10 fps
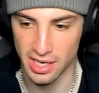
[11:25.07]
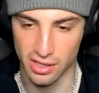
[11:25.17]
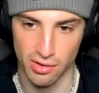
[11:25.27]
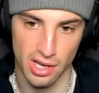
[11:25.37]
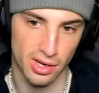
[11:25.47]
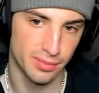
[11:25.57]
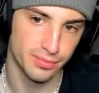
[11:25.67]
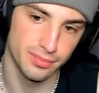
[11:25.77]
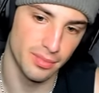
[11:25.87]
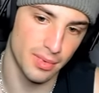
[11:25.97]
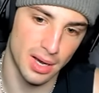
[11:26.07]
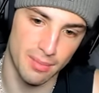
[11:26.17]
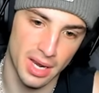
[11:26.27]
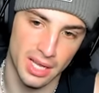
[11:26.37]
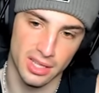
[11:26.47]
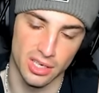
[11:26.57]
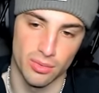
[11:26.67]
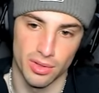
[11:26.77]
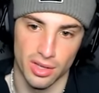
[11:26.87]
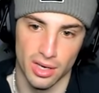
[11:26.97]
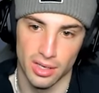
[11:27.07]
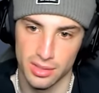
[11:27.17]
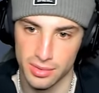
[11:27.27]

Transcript: Out the Groudon. I'm not dealing with, uh,